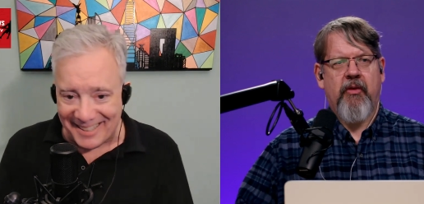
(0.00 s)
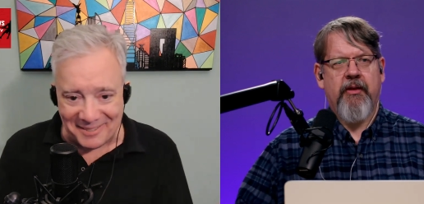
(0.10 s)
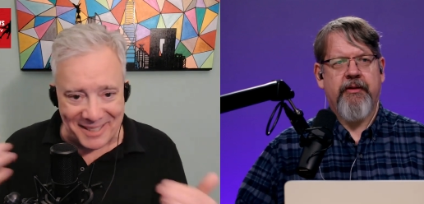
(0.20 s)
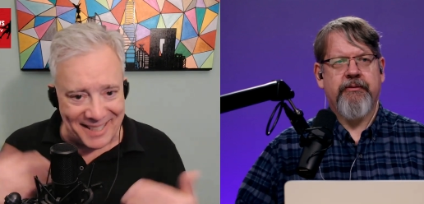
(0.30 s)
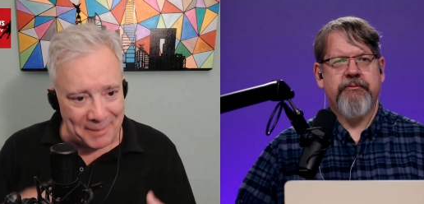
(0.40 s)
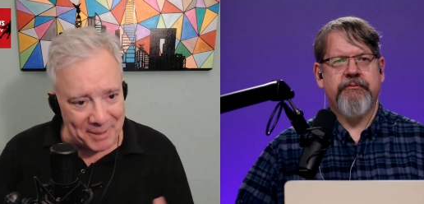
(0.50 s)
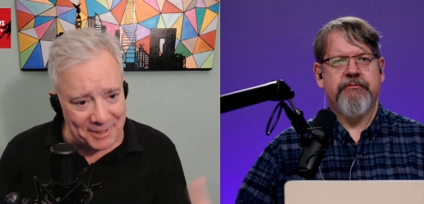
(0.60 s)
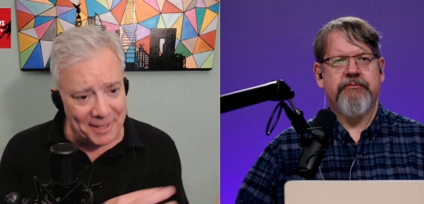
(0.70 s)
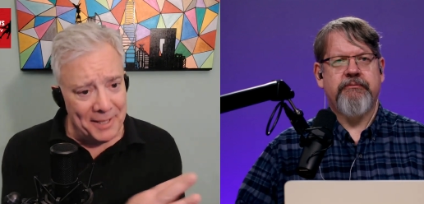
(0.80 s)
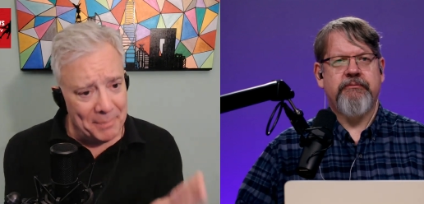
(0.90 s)
Speaker 1: you know, and then they
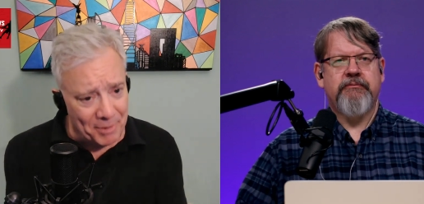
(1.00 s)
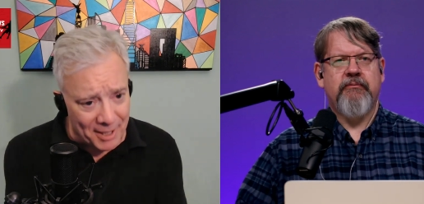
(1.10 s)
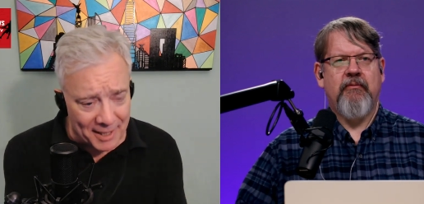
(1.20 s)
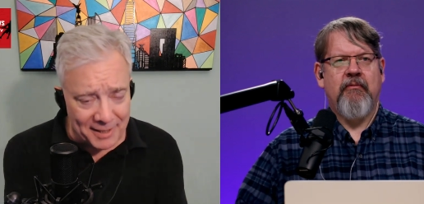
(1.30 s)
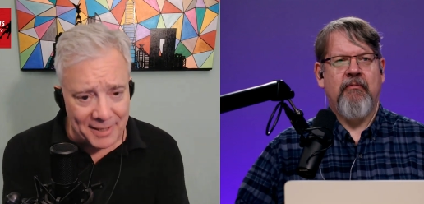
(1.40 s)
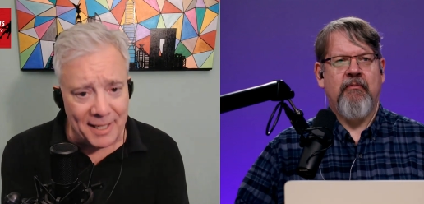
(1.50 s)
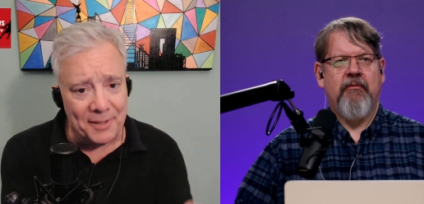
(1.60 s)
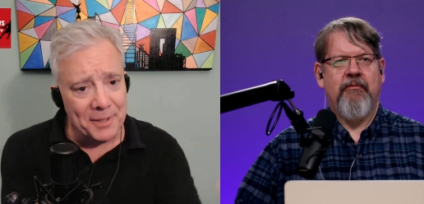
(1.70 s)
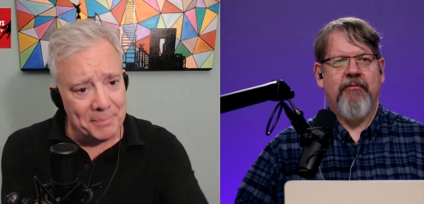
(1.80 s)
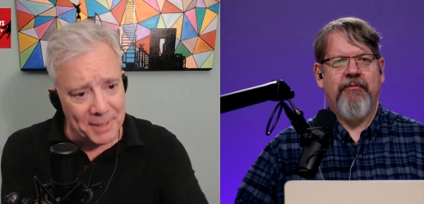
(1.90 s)
built it in the product, and
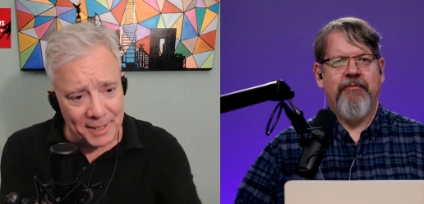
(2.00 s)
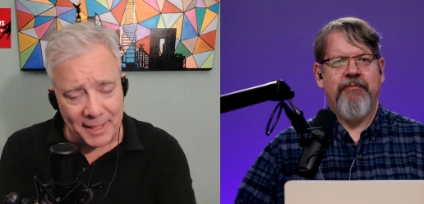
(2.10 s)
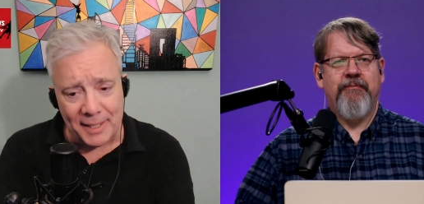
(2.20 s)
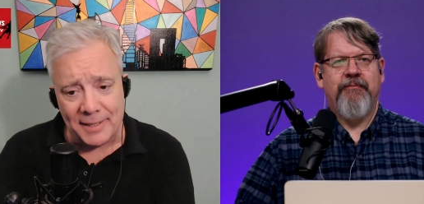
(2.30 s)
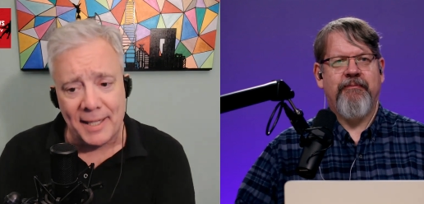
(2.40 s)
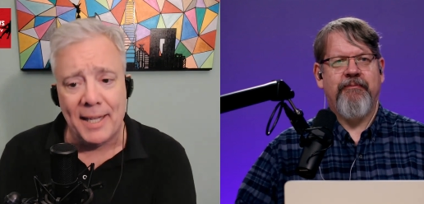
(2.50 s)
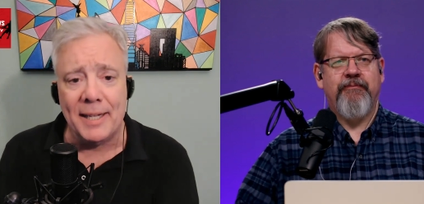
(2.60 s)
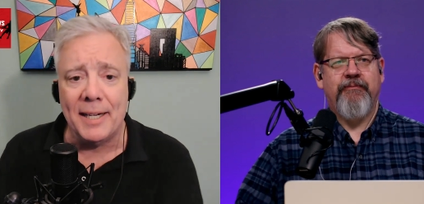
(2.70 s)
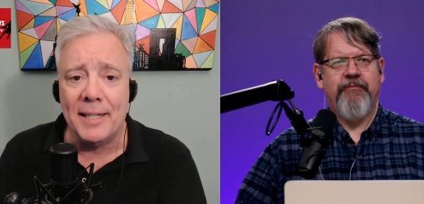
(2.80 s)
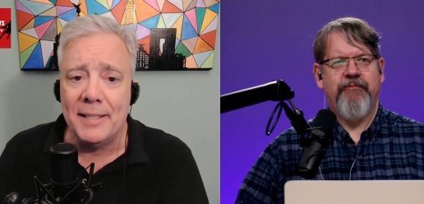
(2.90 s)
now they're building
Speaker 2: it into
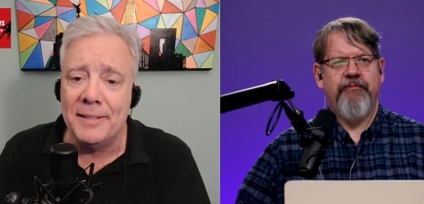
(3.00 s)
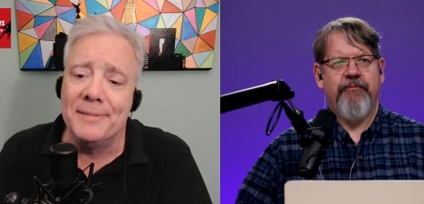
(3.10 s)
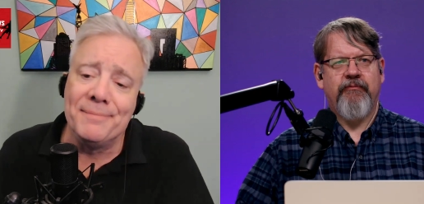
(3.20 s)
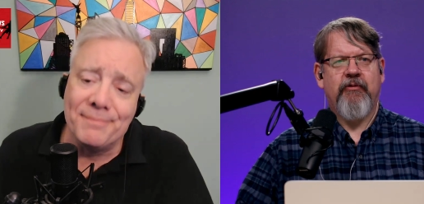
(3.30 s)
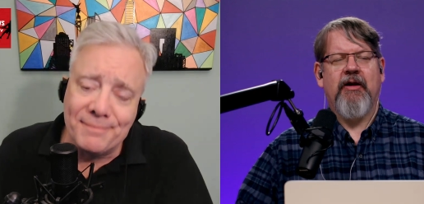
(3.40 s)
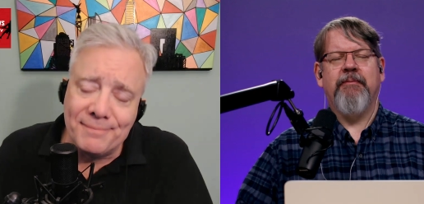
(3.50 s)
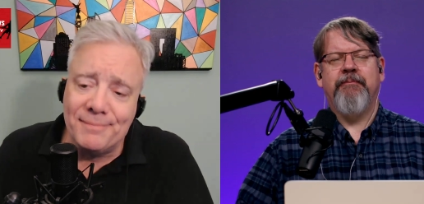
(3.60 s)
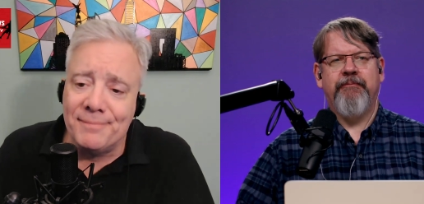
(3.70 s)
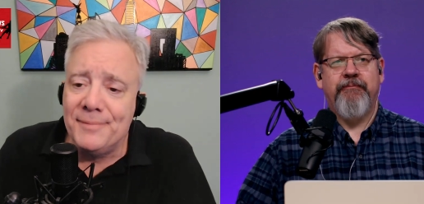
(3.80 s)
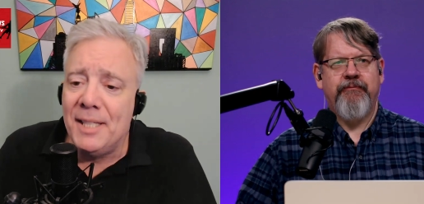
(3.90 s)
AI and right.
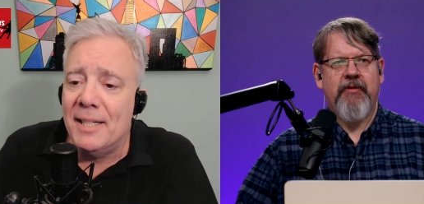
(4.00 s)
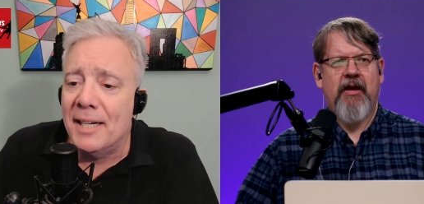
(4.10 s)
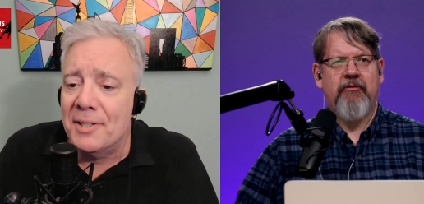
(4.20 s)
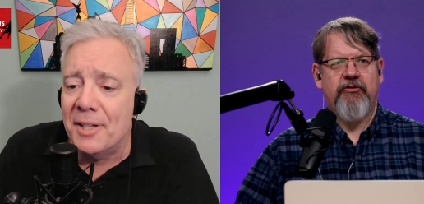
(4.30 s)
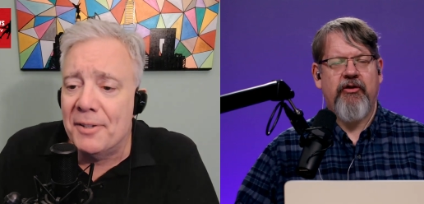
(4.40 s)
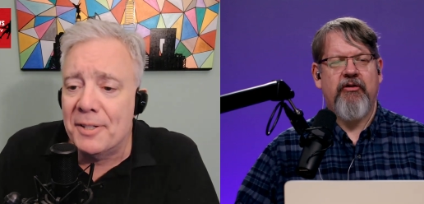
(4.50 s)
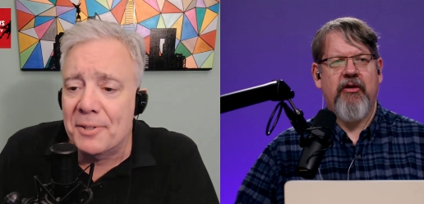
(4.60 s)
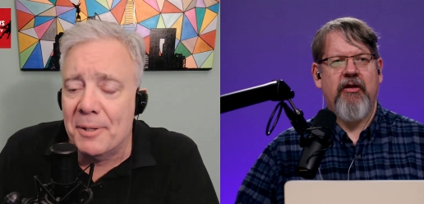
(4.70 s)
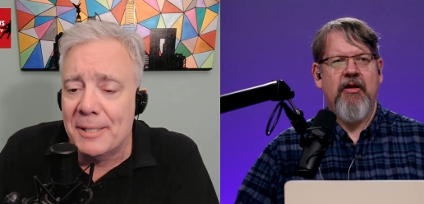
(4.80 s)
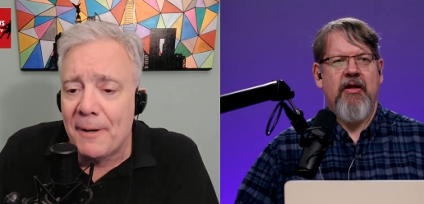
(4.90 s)
Now,
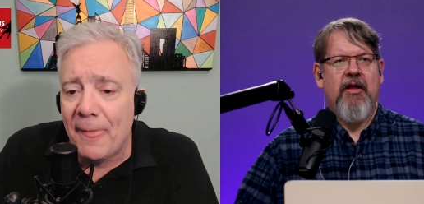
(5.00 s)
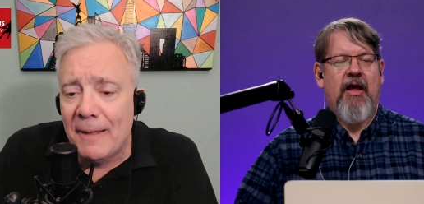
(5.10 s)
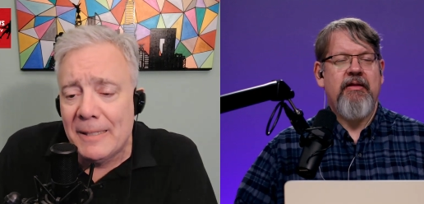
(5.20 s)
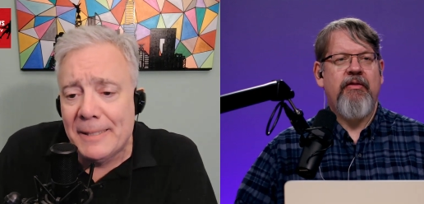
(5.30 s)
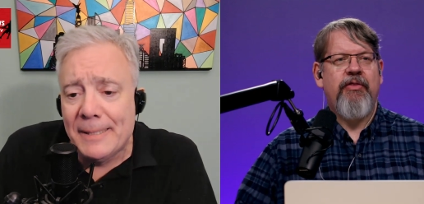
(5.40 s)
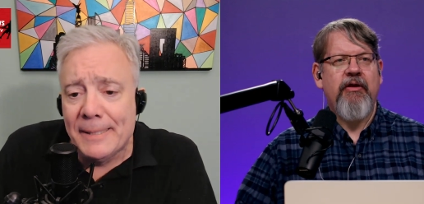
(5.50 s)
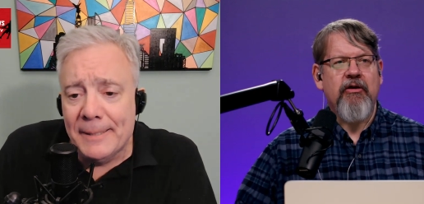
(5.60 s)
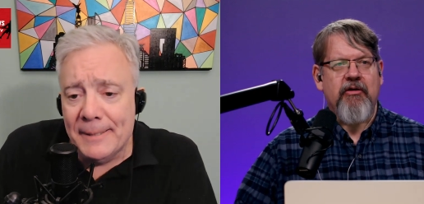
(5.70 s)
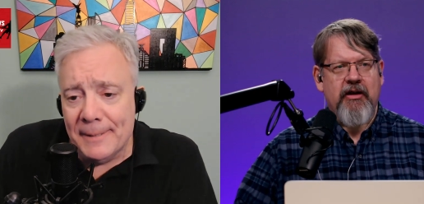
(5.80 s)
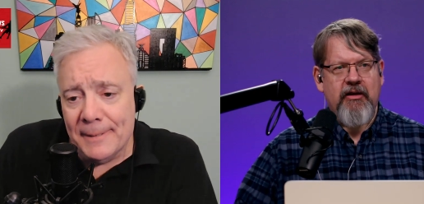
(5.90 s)
to, and in
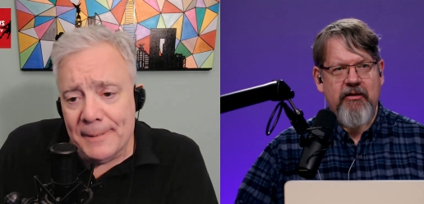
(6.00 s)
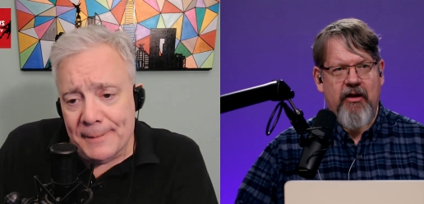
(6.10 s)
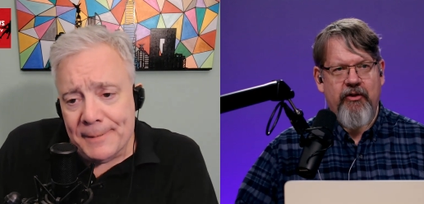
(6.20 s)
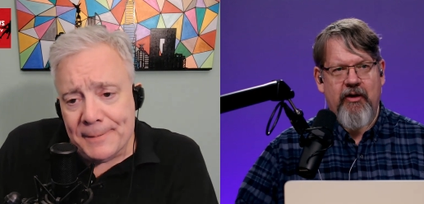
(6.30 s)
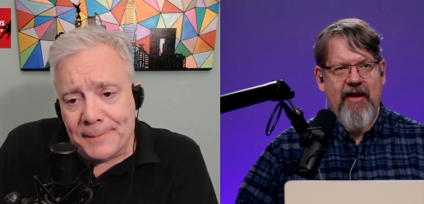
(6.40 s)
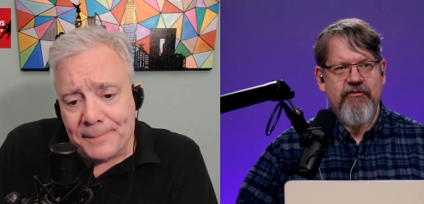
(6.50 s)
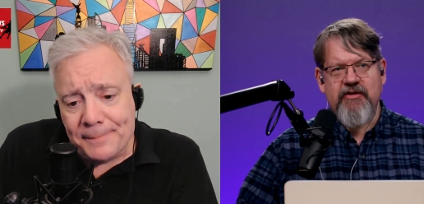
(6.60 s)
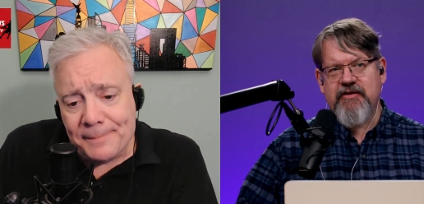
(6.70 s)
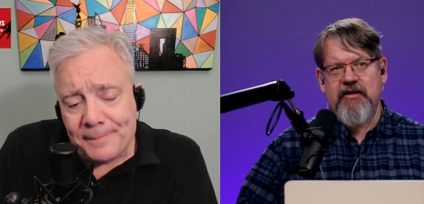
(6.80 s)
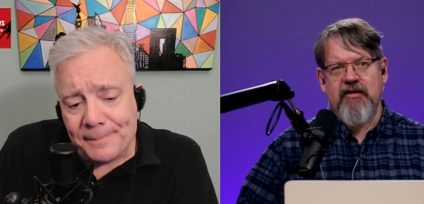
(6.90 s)
theory, although I
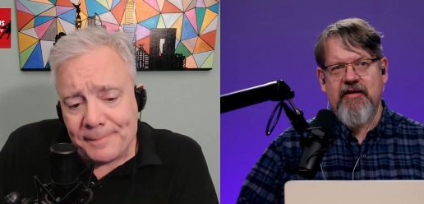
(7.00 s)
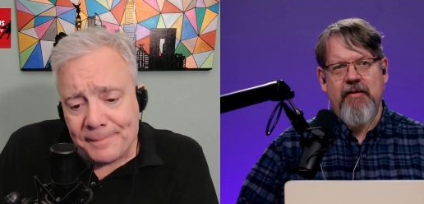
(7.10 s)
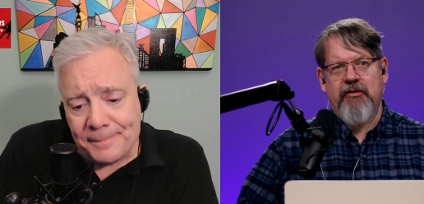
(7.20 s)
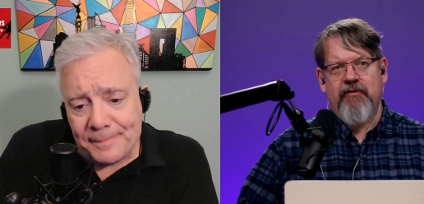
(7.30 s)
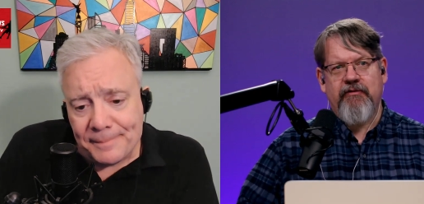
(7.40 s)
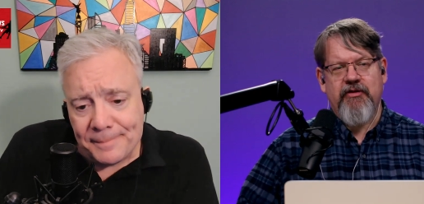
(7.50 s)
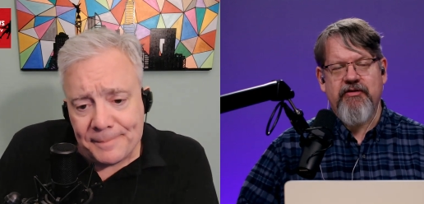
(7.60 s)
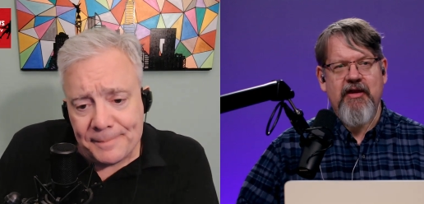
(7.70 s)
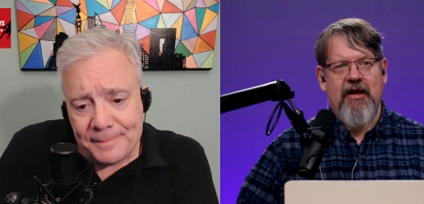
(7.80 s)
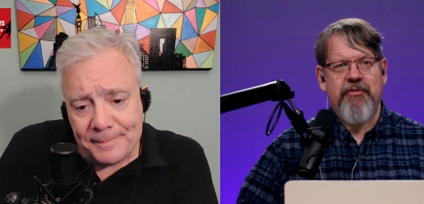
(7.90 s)
haven't seen an example of this
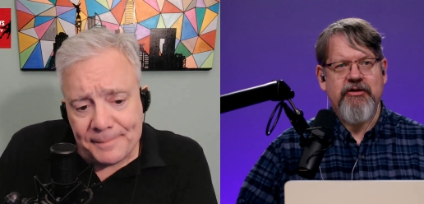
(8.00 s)
yet,